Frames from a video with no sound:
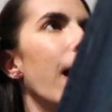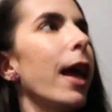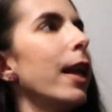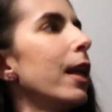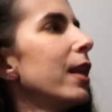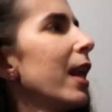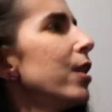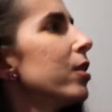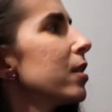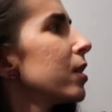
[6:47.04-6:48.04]
and
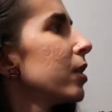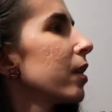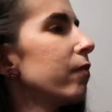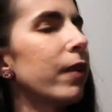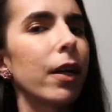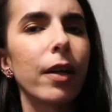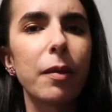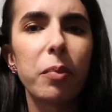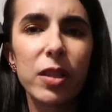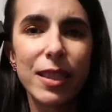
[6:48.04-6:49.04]
they just look
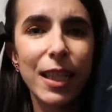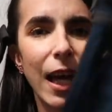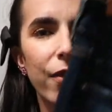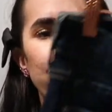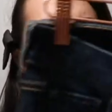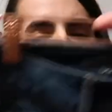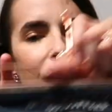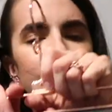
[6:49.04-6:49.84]
very put together.